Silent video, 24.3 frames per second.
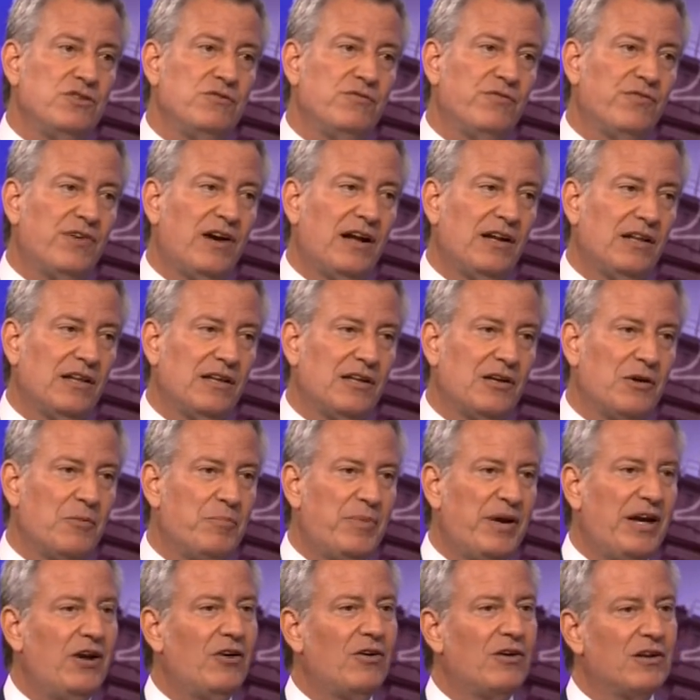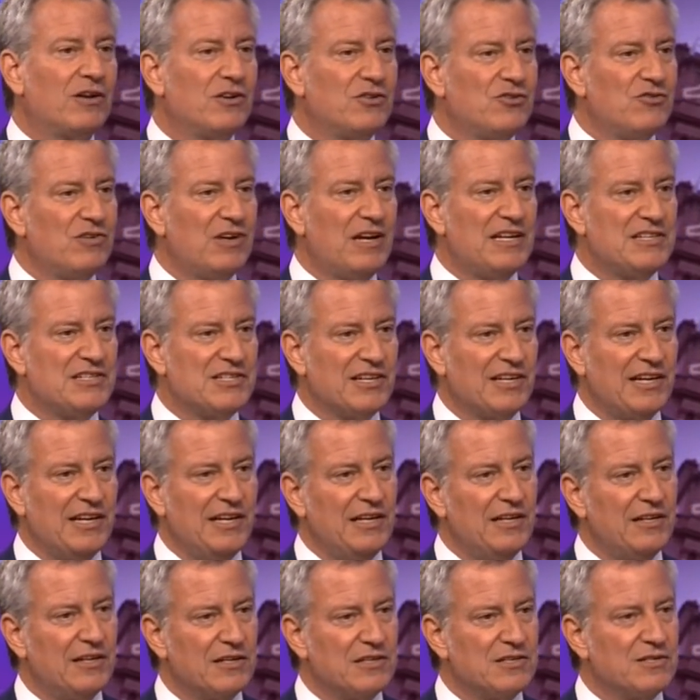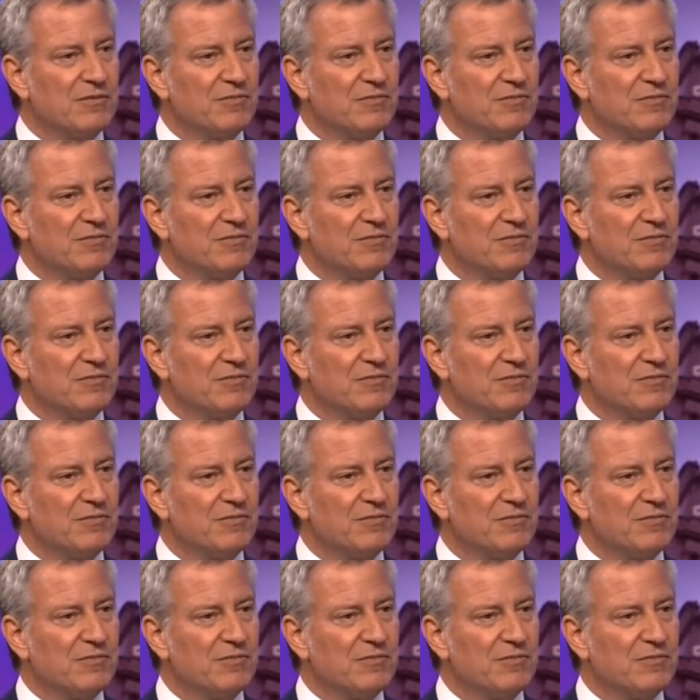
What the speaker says: and finally compare and contrast the candidates.